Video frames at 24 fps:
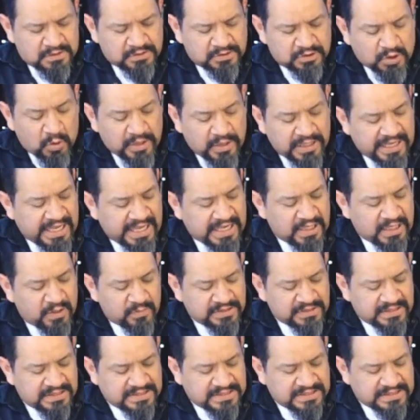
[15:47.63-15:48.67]
Don't let
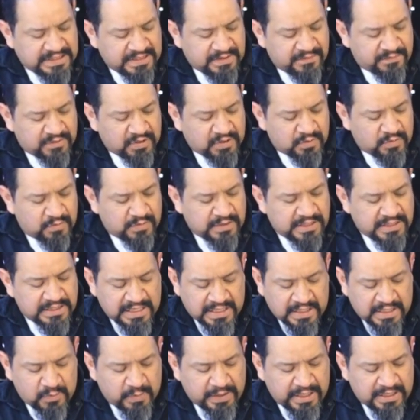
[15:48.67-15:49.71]
anyone deceive you in
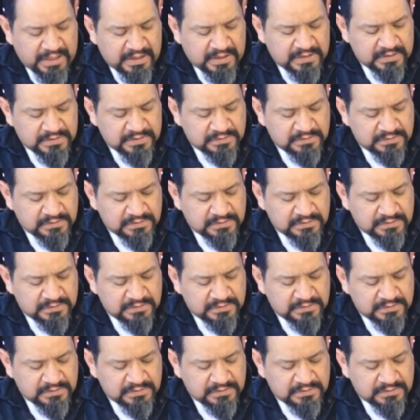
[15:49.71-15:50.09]
any way.